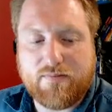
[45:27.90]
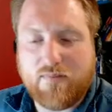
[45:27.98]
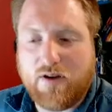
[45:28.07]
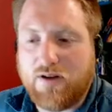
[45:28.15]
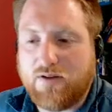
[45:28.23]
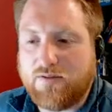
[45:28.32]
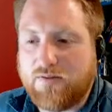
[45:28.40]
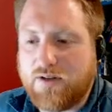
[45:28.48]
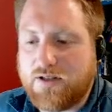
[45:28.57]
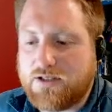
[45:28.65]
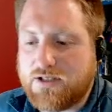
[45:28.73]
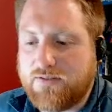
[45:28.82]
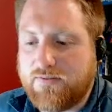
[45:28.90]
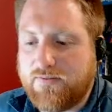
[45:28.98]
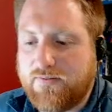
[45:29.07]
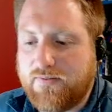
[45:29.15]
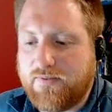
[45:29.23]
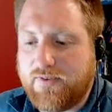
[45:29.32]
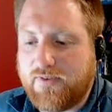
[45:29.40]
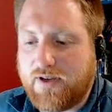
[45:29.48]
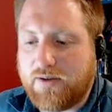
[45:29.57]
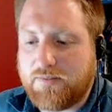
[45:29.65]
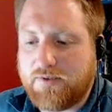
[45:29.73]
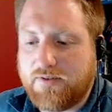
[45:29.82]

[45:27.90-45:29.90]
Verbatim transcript: oh, I should have stopped.